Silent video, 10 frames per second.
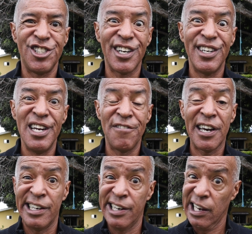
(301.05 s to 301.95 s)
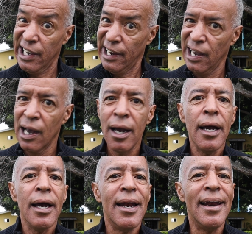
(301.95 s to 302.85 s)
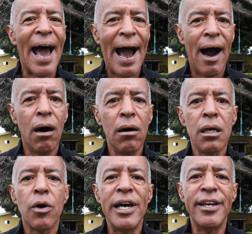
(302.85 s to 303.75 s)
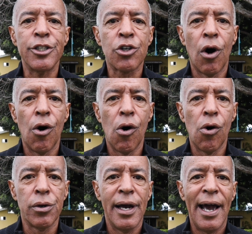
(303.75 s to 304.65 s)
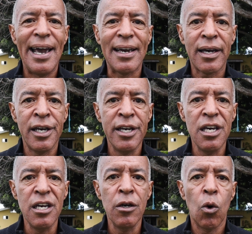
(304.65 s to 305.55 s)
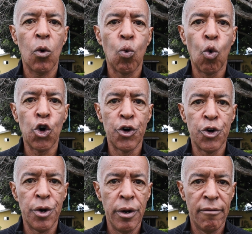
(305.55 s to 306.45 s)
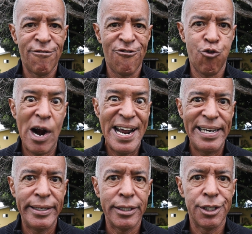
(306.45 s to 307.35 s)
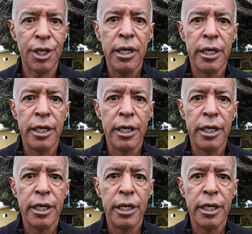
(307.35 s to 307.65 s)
significantly. Now it is called a keyword phrase.